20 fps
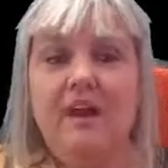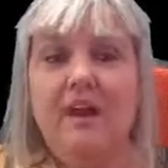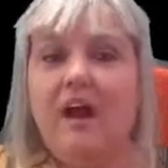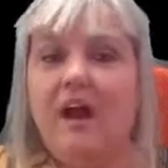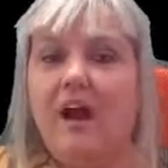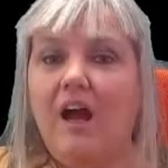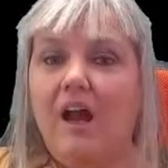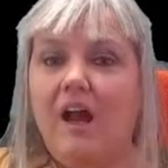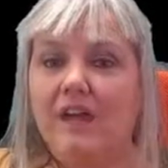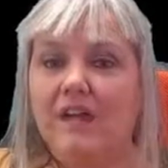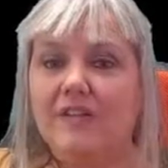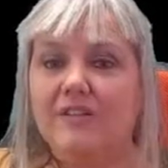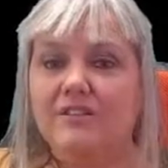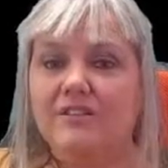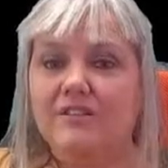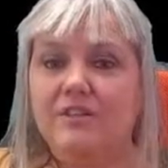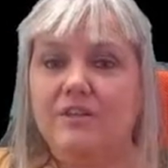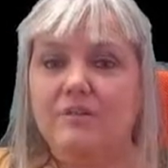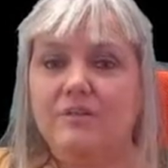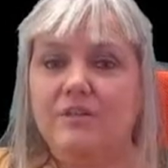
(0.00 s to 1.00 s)
I like
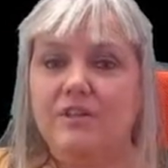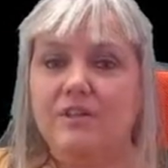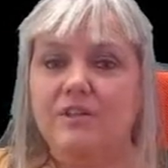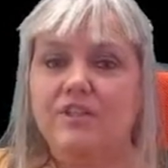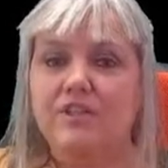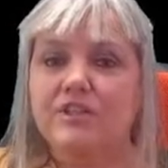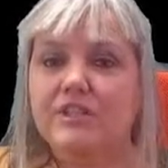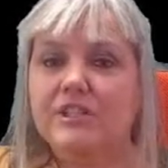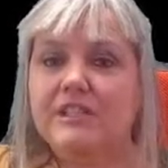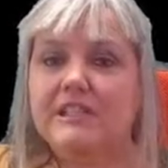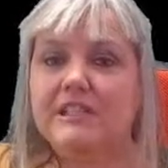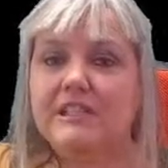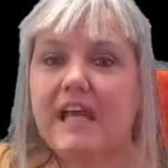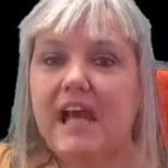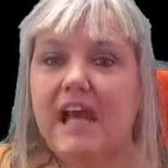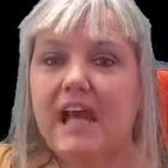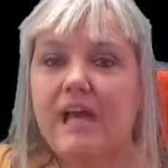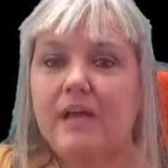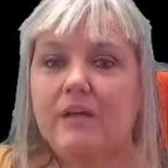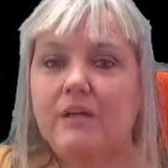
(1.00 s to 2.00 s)
snow when you're stuck in the
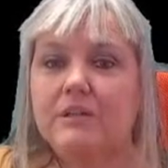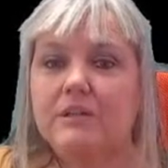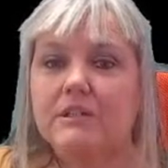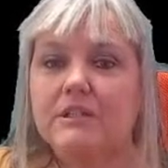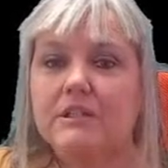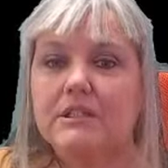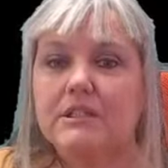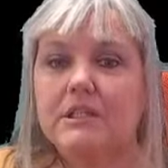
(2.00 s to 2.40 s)
house,